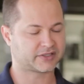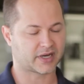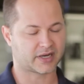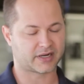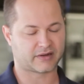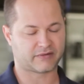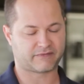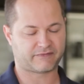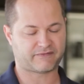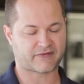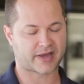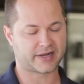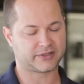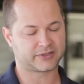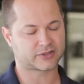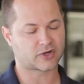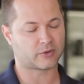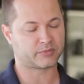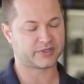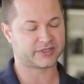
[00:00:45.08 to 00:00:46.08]
on a finder
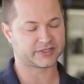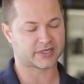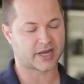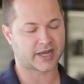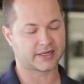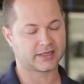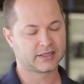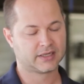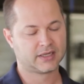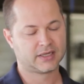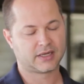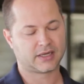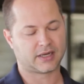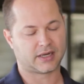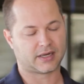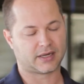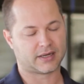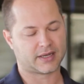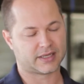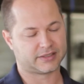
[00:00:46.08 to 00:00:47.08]
scope design.
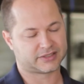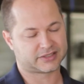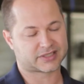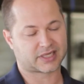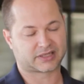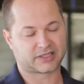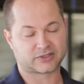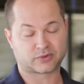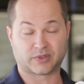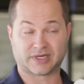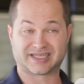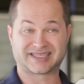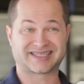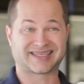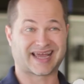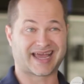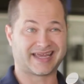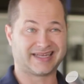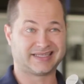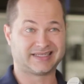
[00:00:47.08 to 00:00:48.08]
Uh, and just like this one, it
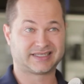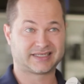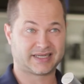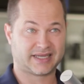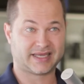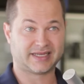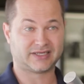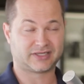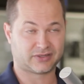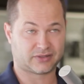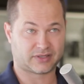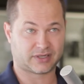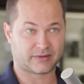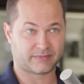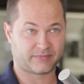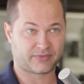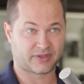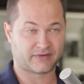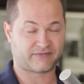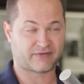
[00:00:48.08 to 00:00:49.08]
slides into the, the